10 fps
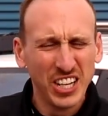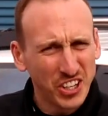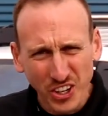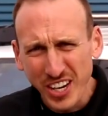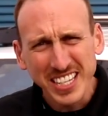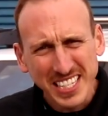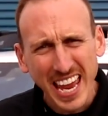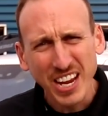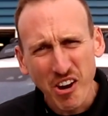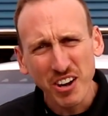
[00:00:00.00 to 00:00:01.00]
Could it
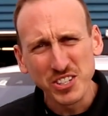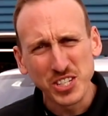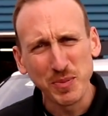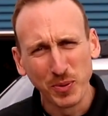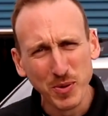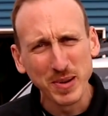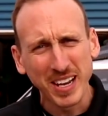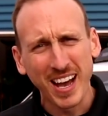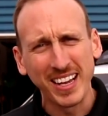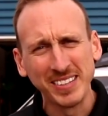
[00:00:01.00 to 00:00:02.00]
take on a Jeep
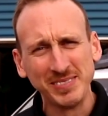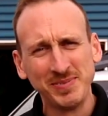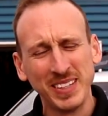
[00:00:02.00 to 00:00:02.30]
Rubicon?